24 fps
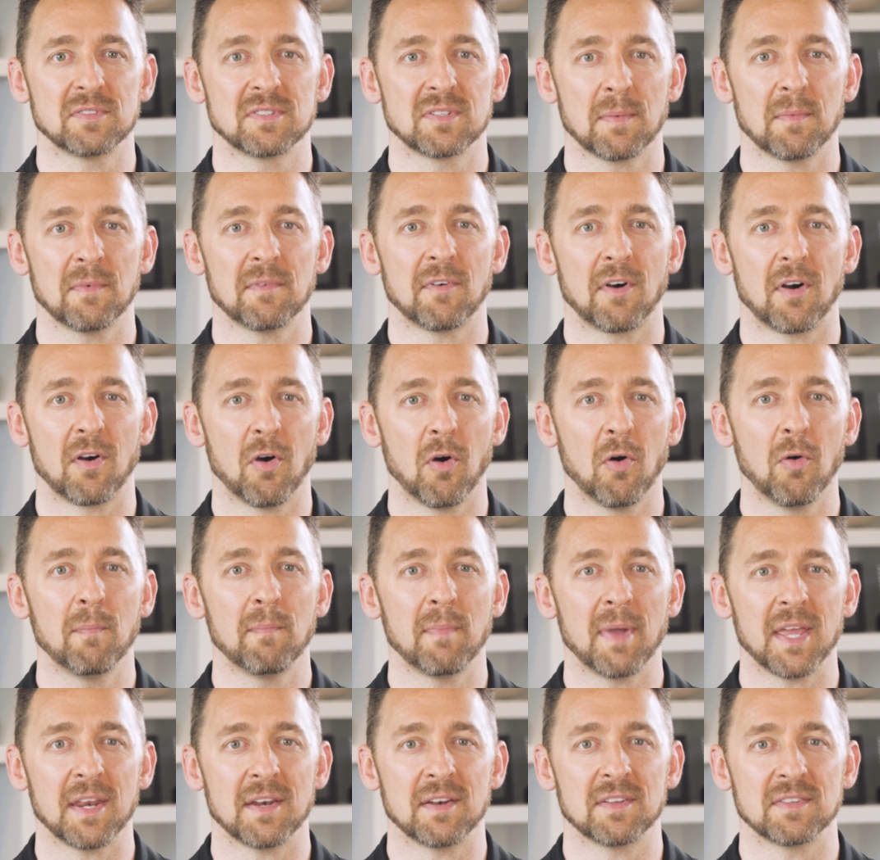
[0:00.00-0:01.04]
some of our home
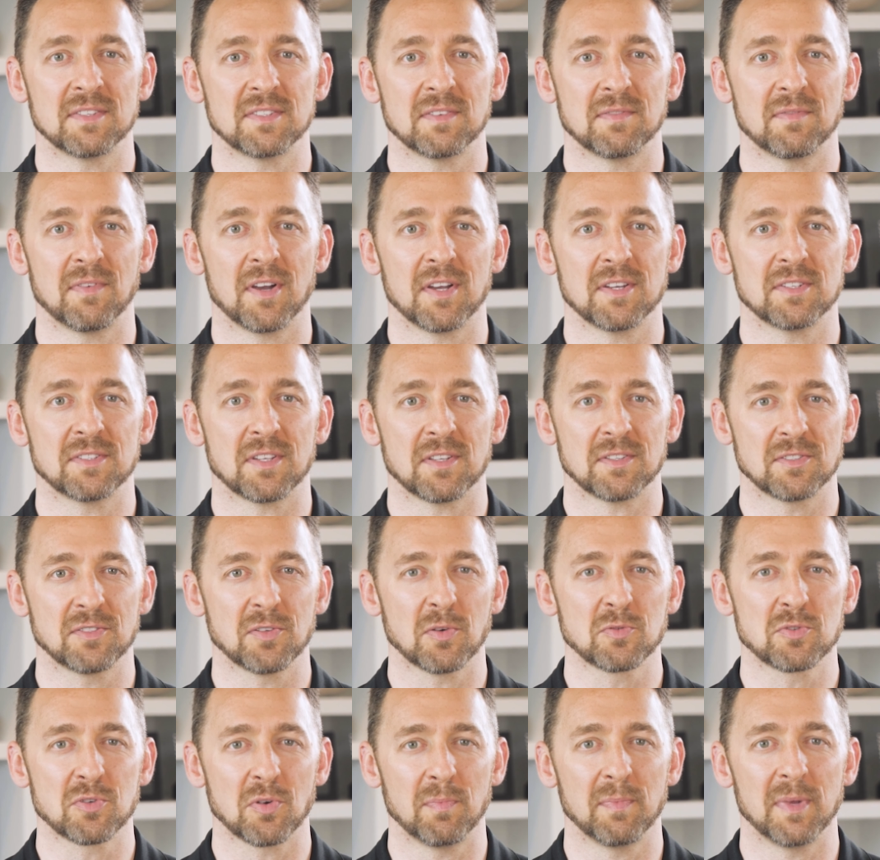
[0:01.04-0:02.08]
maintenance advice on
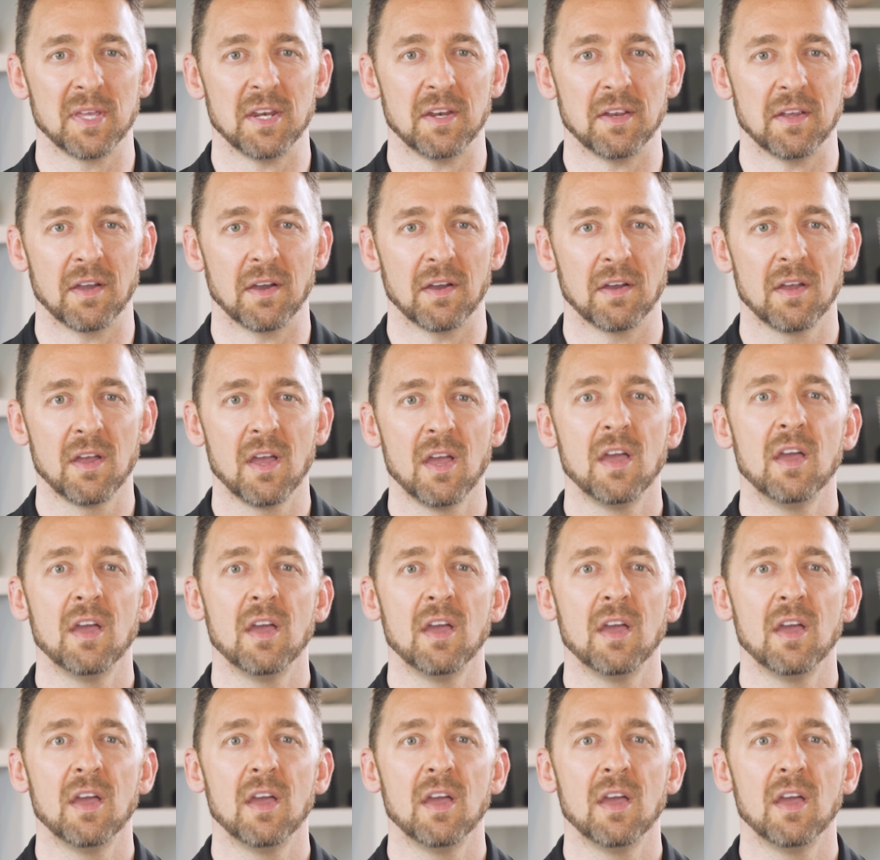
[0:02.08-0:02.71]
social media,